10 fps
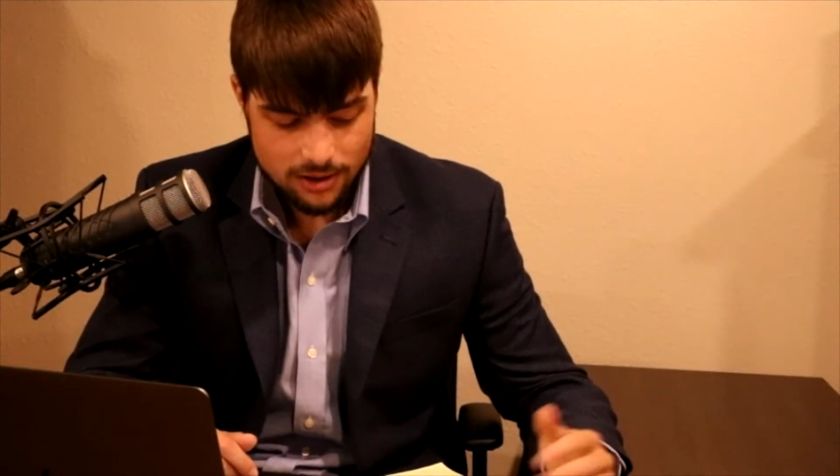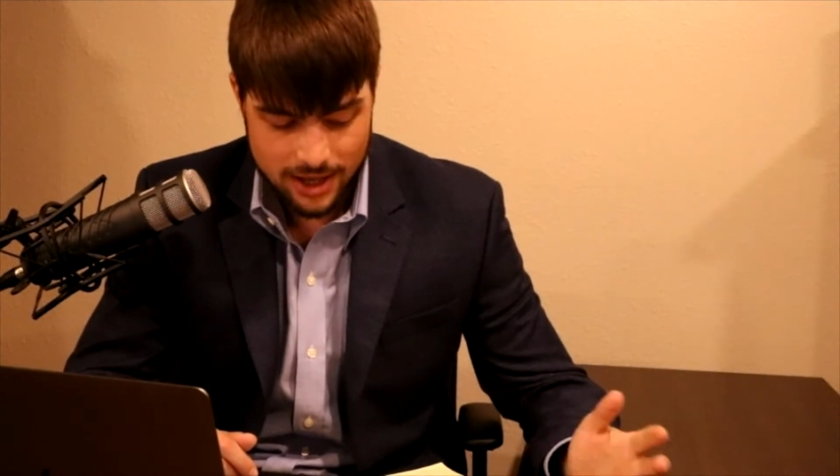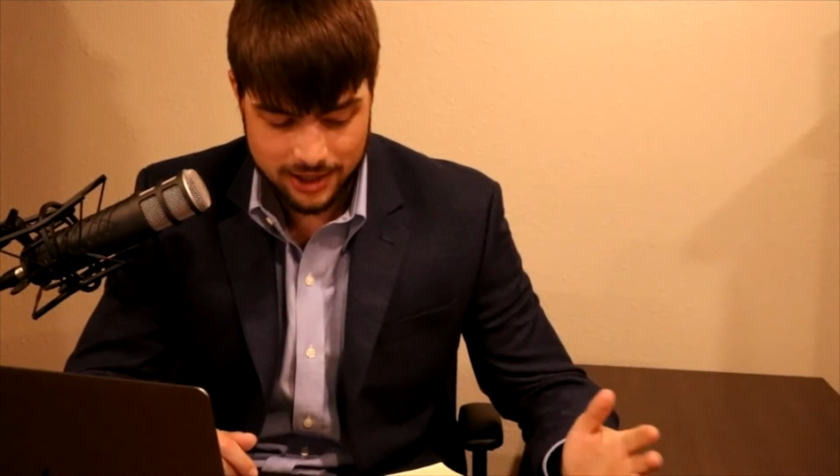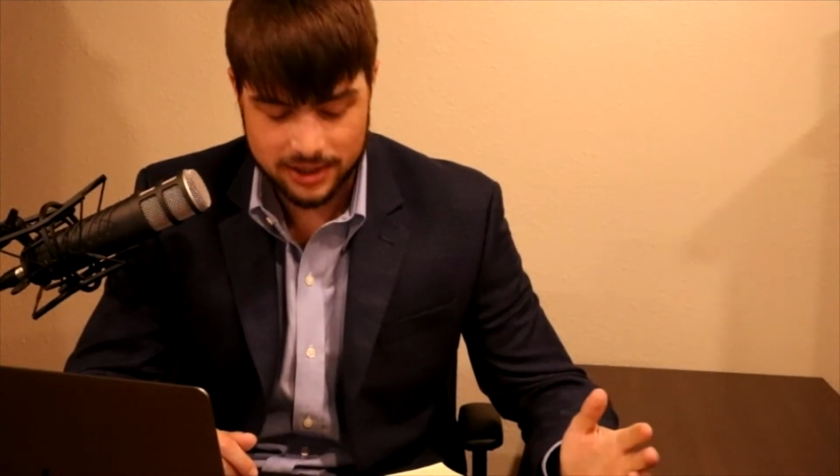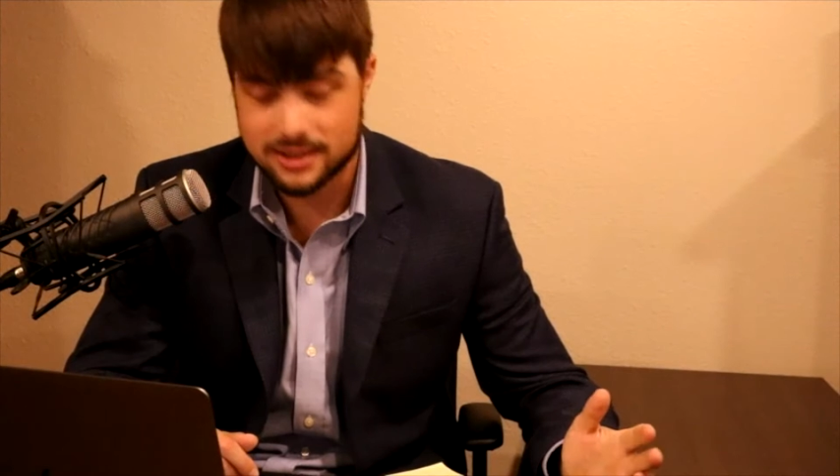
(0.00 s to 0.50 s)

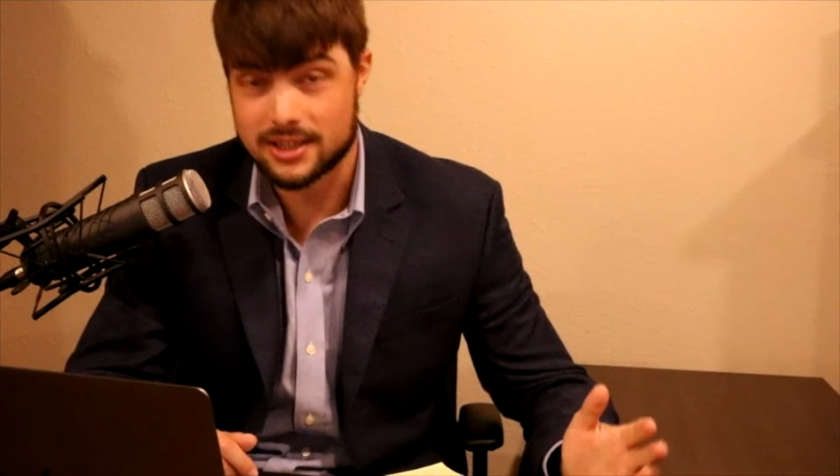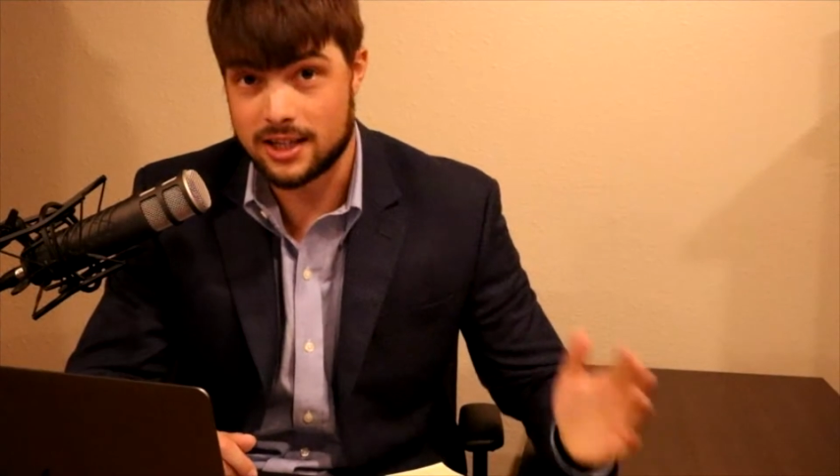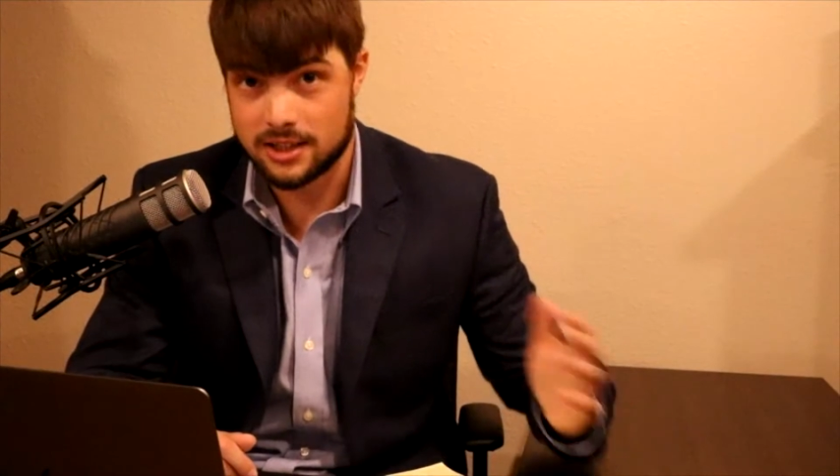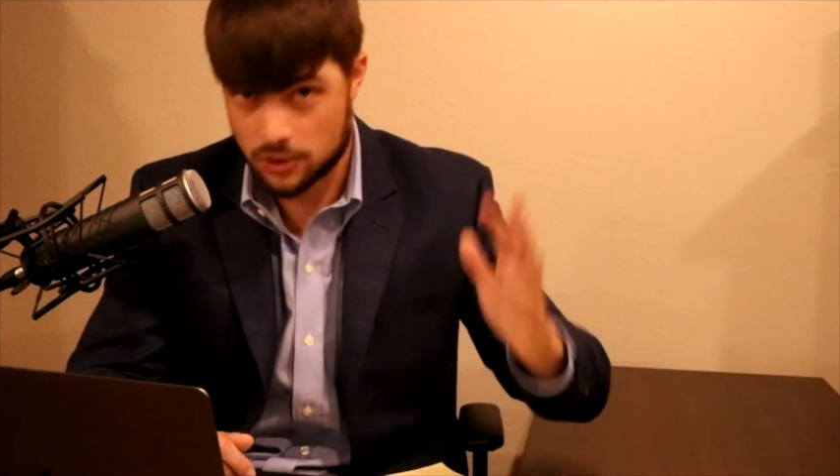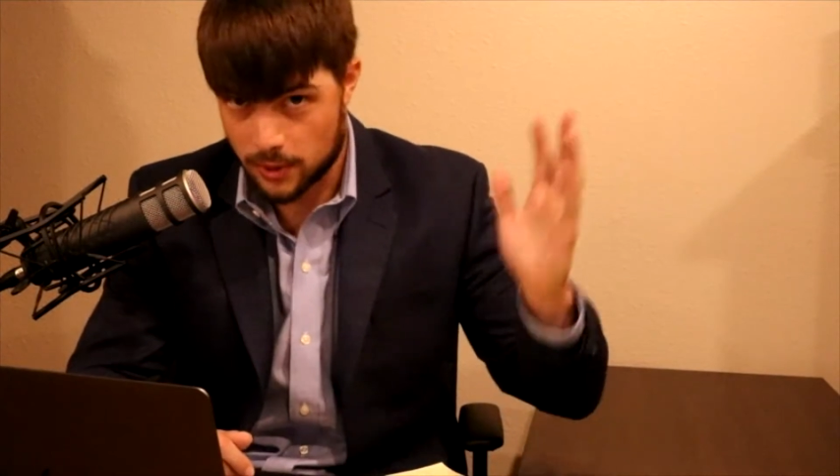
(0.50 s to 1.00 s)
And in the
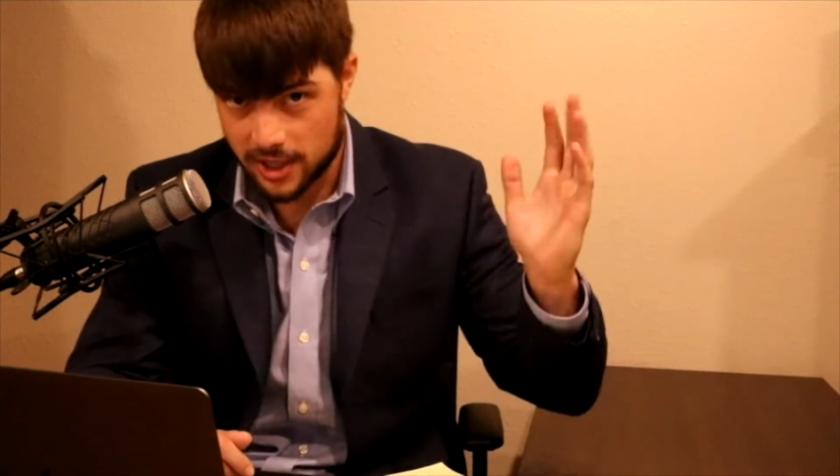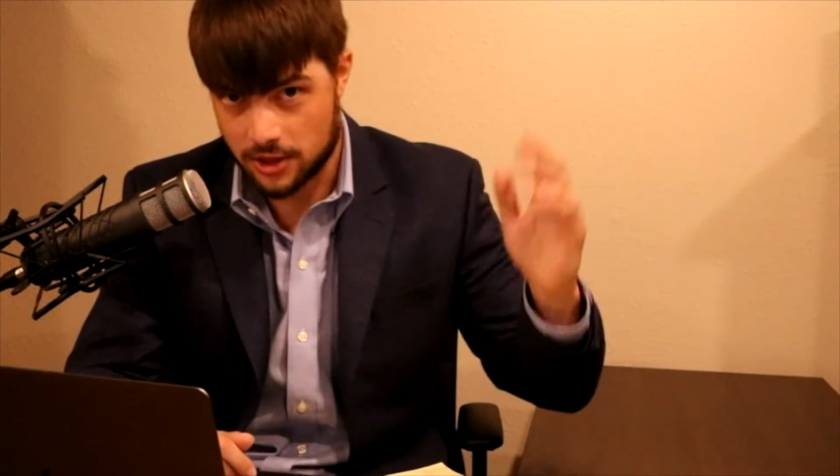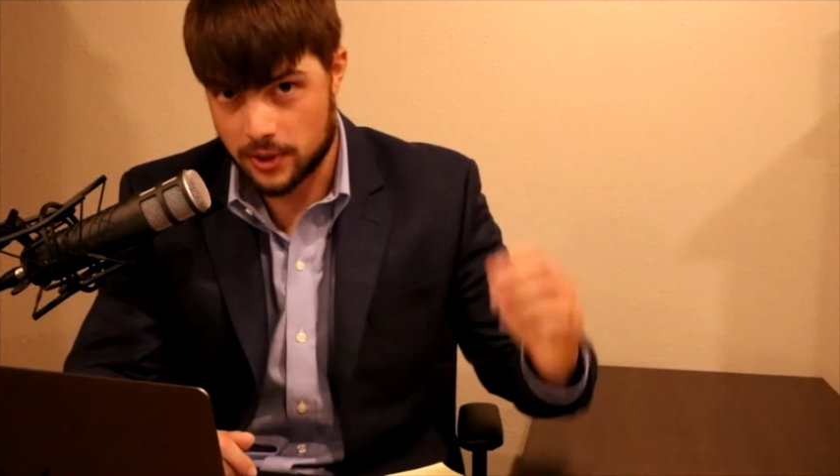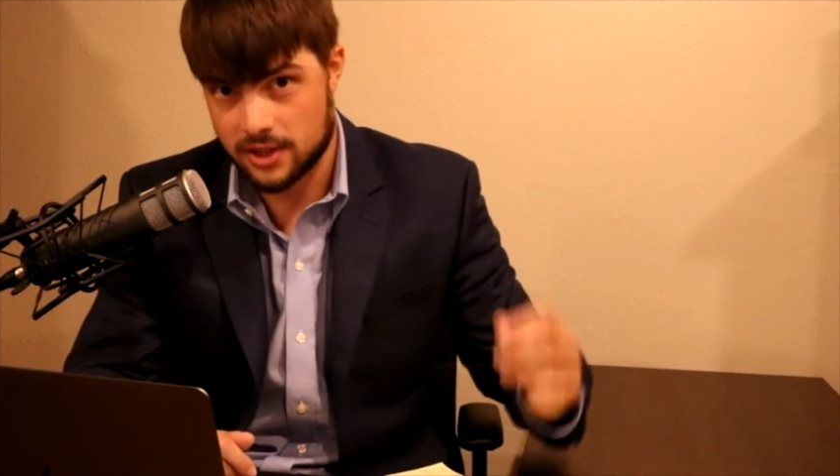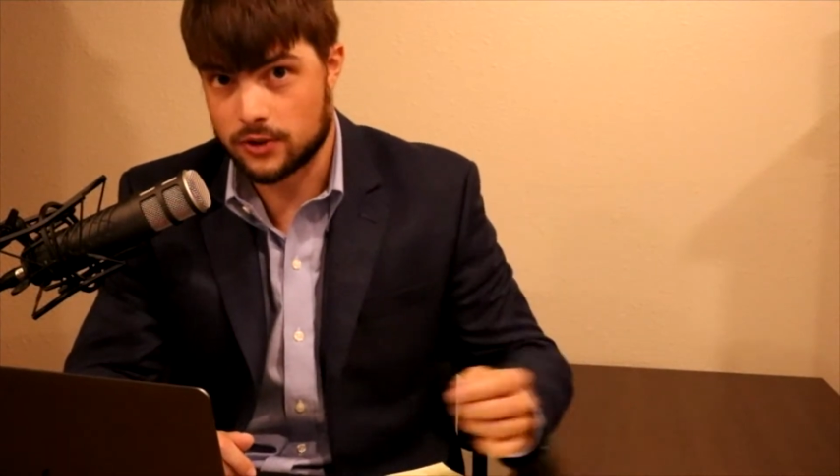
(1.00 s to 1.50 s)
Senate, the
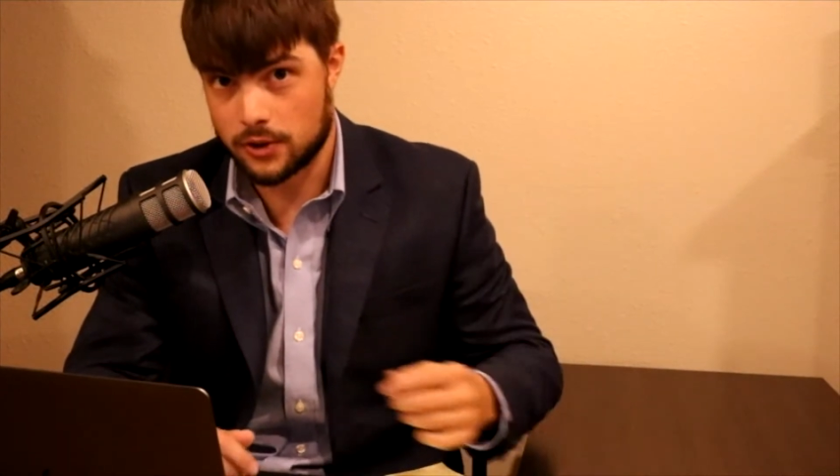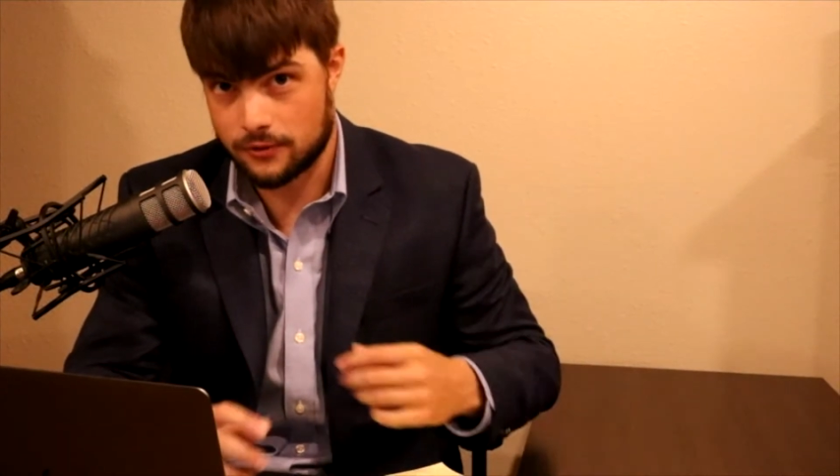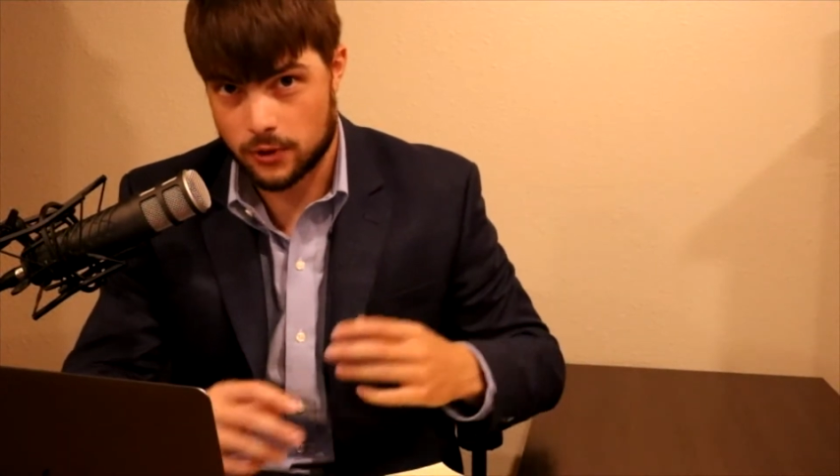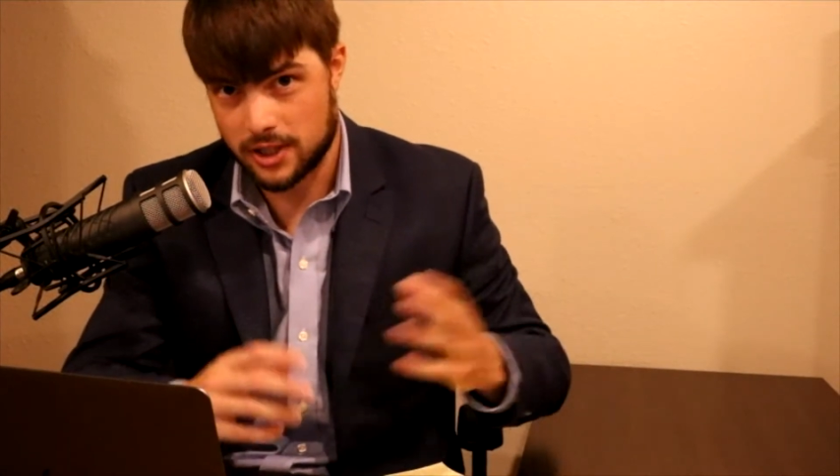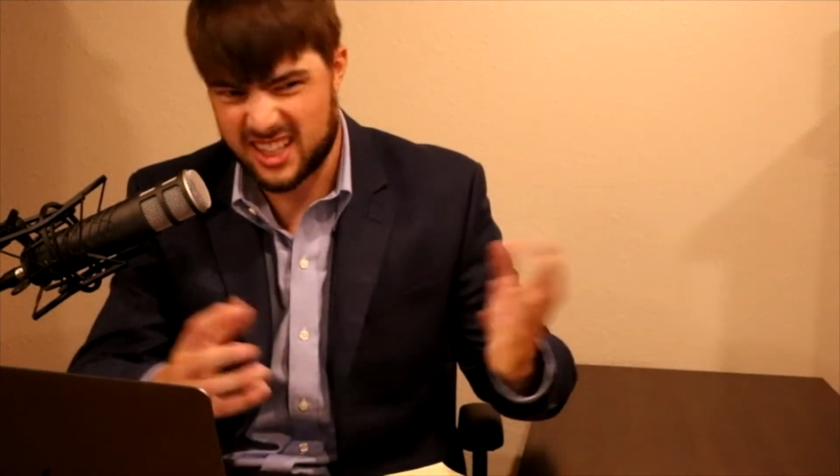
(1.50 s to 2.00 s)
23 that voted for it,